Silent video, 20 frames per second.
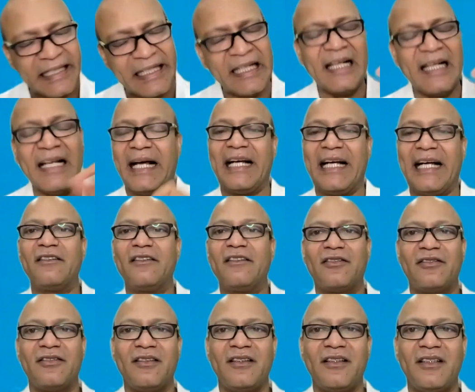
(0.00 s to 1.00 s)
in
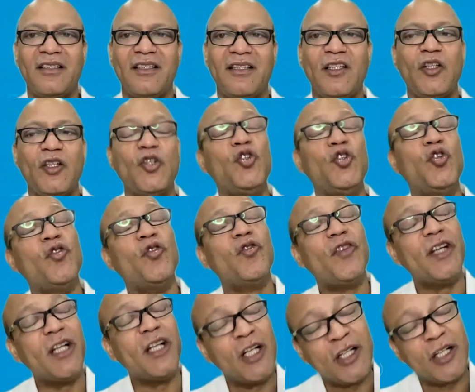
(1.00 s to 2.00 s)
life, you
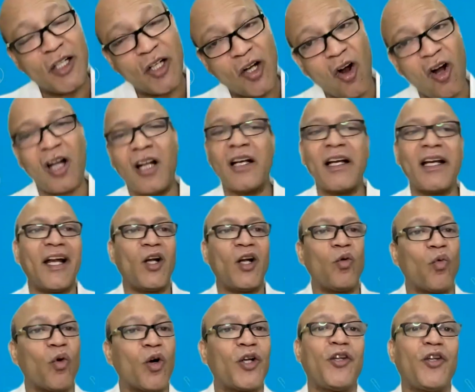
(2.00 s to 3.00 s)
will not
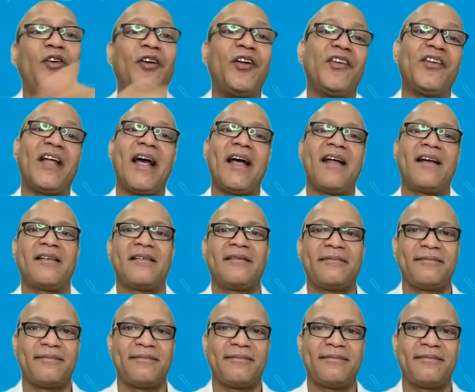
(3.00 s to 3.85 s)
get what you desire.